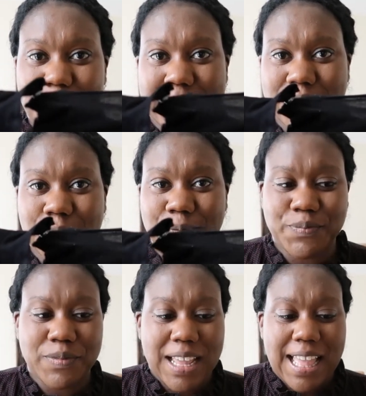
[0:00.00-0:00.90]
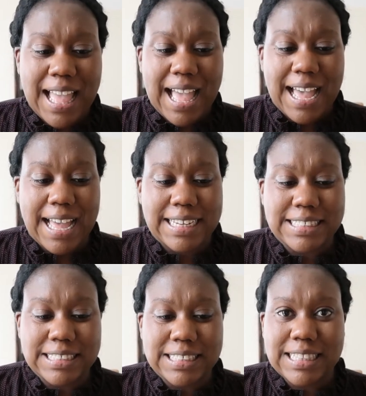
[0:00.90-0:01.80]
the middle
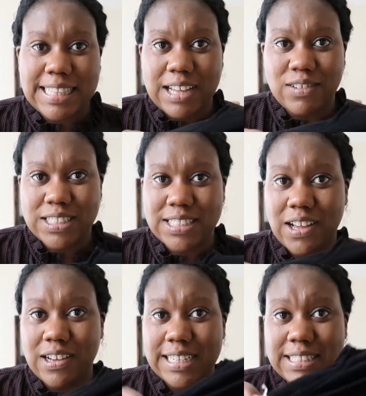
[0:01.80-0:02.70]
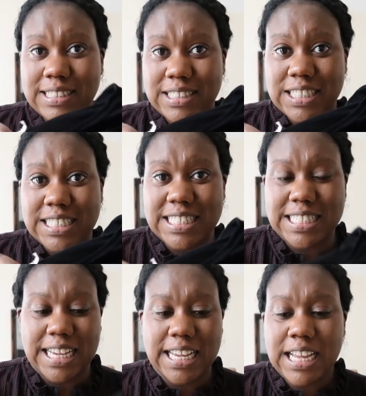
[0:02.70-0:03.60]
and down the sides, as you can
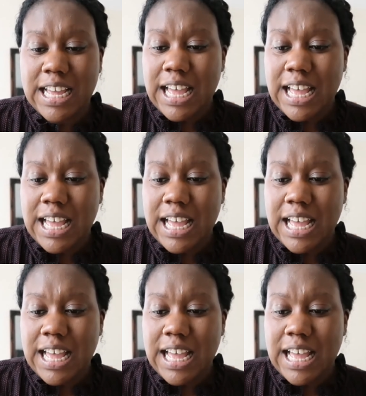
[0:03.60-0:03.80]
see,